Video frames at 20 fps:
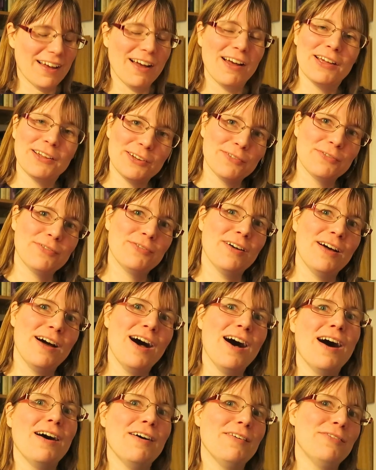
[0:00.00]
kind of
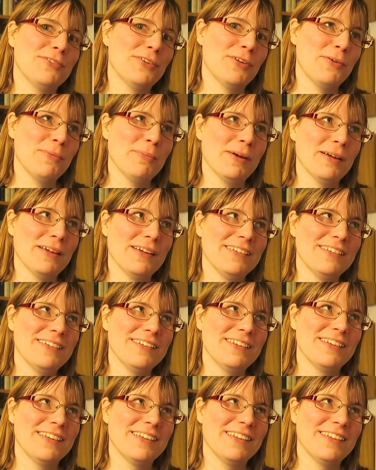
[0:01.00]
half don't mind